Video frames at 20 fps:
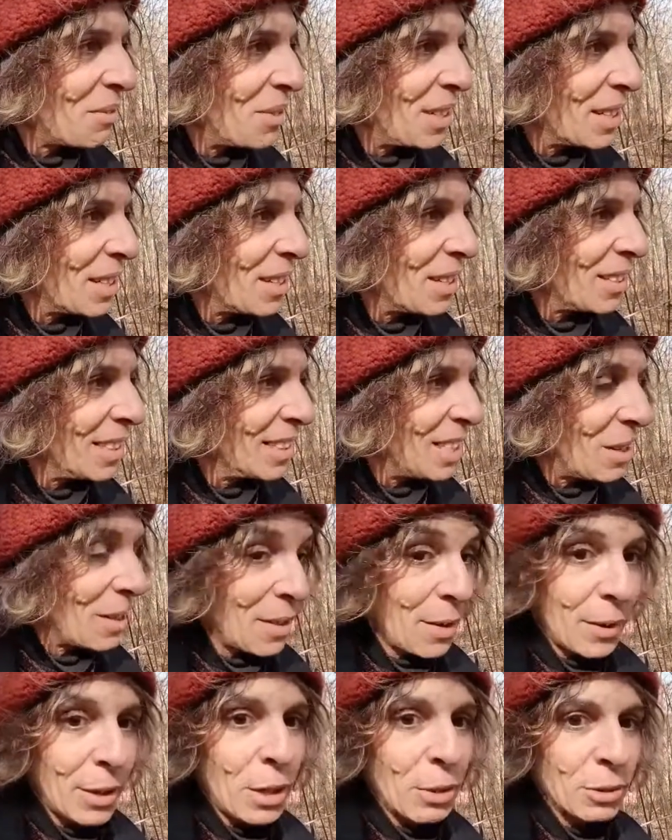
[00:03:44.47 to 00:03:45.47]
I figure,
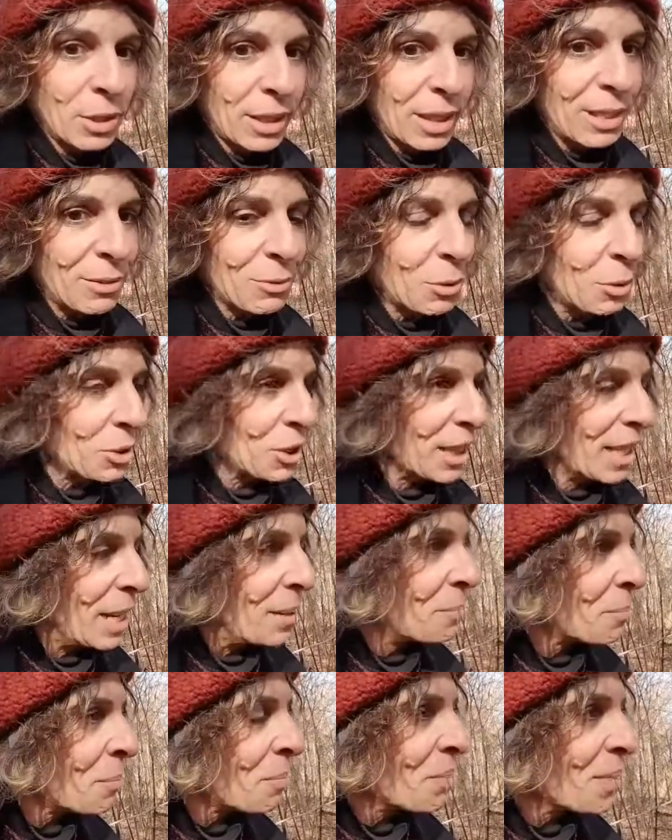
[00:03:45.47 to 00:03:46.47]
there we go, looking at rules
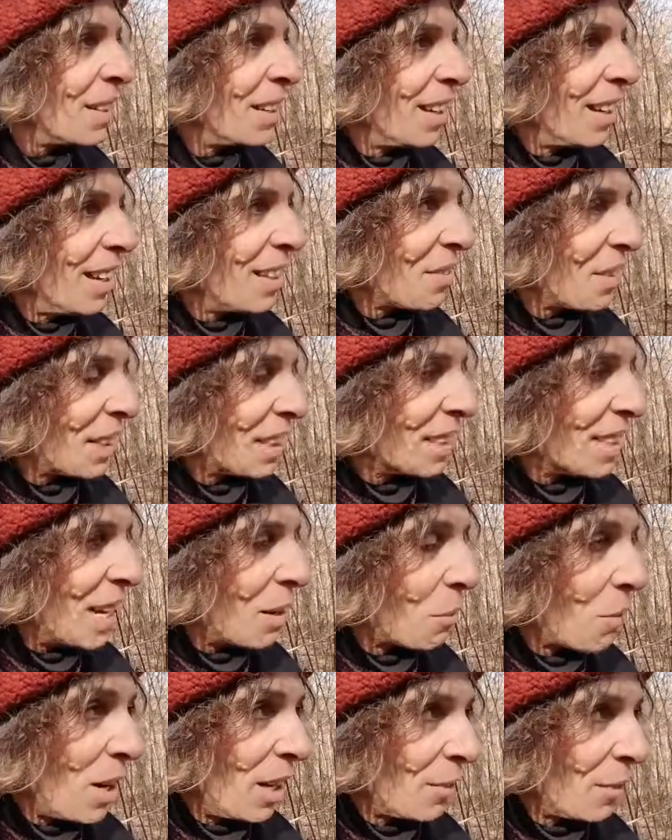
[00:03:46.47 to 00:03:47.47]
again, thinking
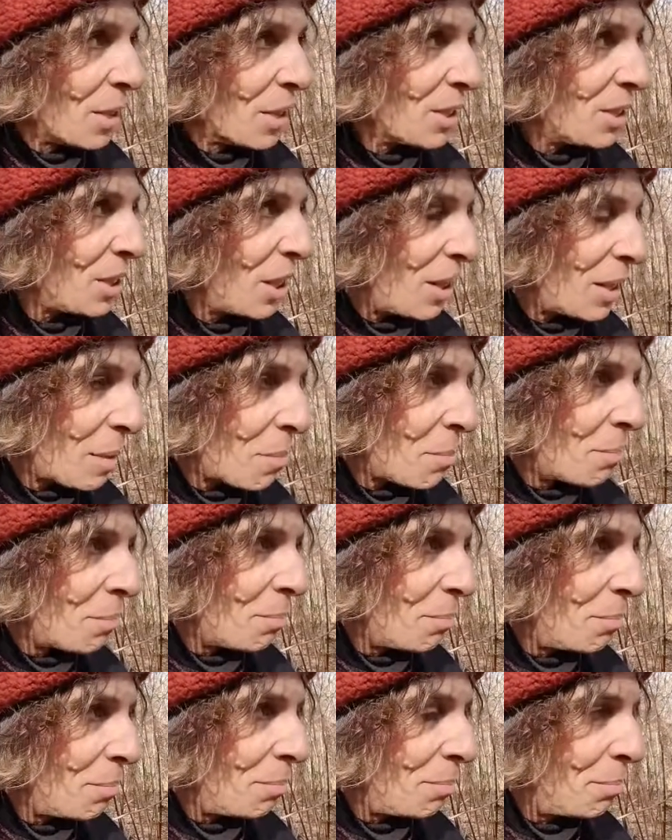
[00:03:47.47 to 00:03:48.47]
that, well, if you start a
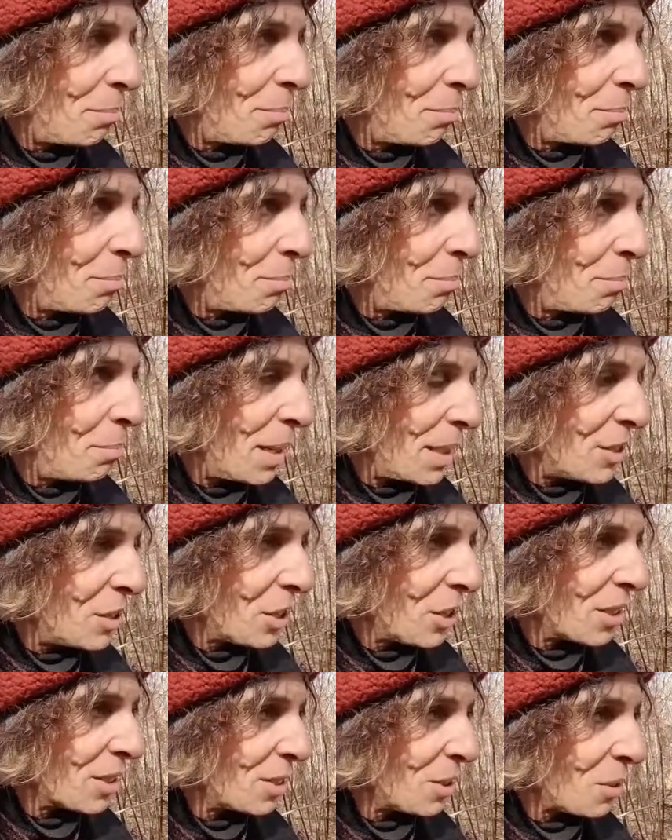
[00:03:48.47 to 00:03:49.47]

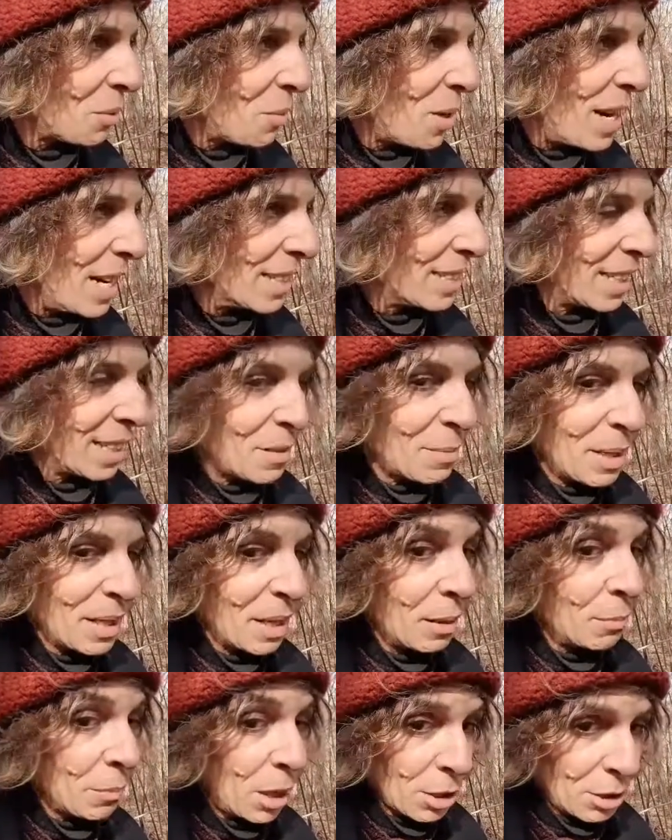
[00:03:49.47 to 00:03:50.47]
picture a certain way, it's got to
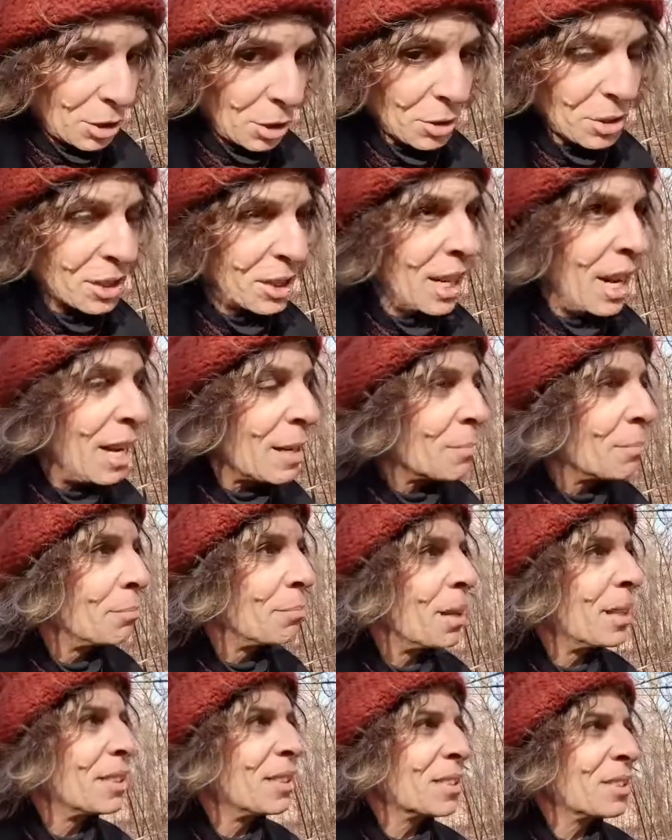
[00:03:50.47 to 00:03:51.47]
be a certain type,
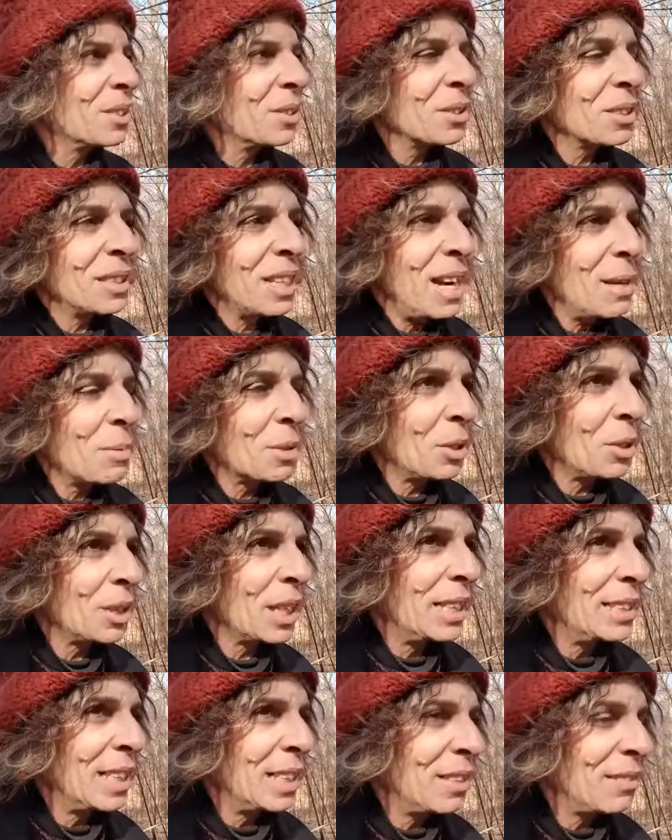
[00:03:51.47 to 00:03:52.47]
but a certain type is
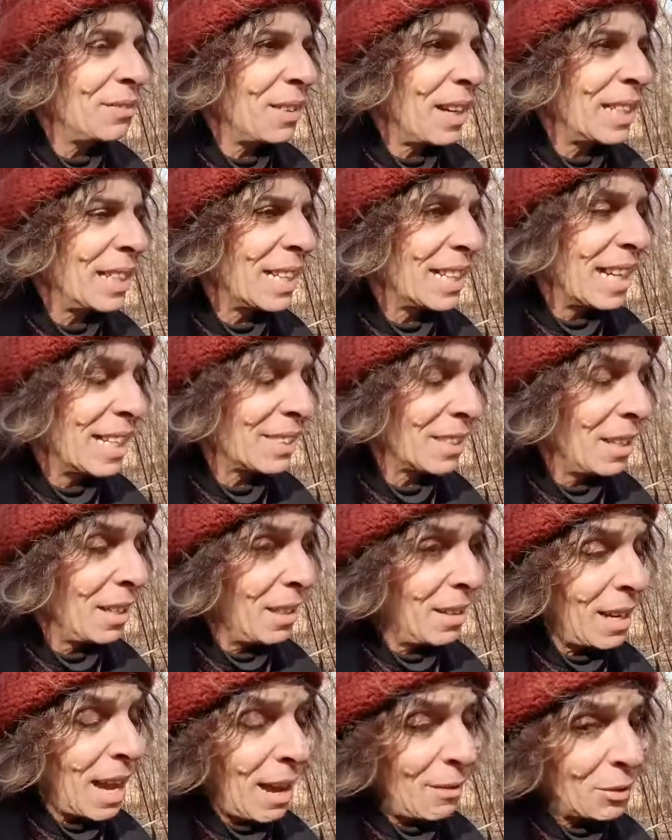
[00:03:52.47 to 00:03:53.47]
only identified, I guess,
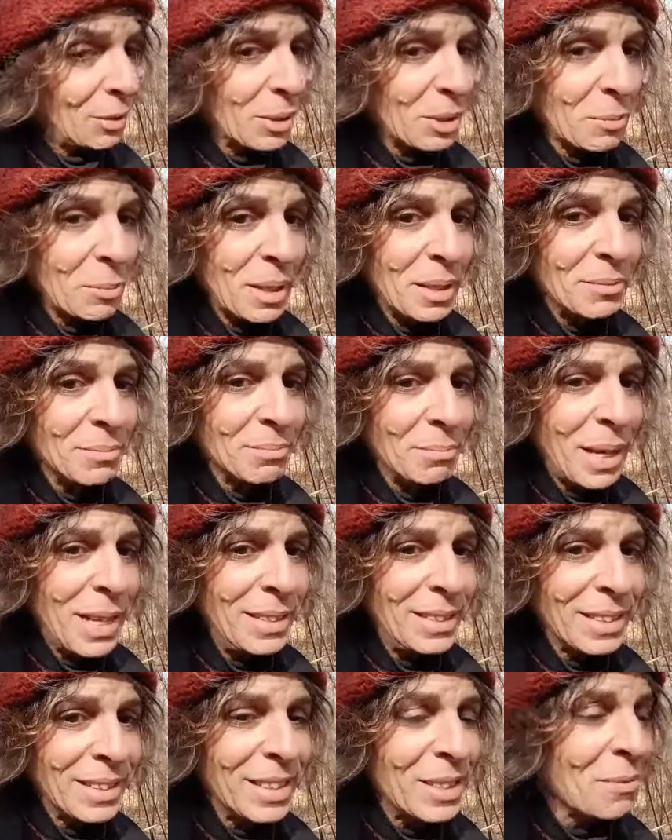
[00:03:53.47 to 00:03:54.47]
after it's been
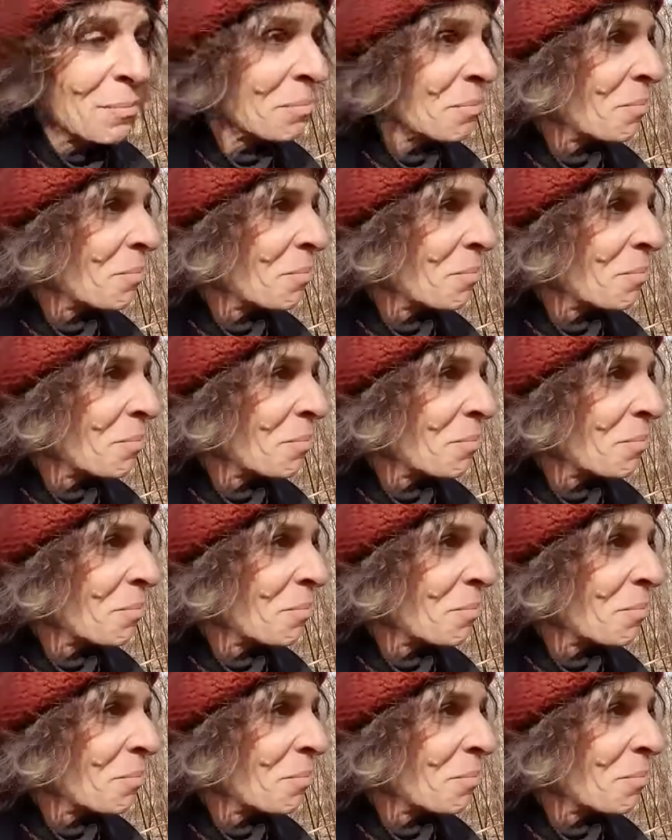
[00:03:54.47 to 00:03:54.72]
painted.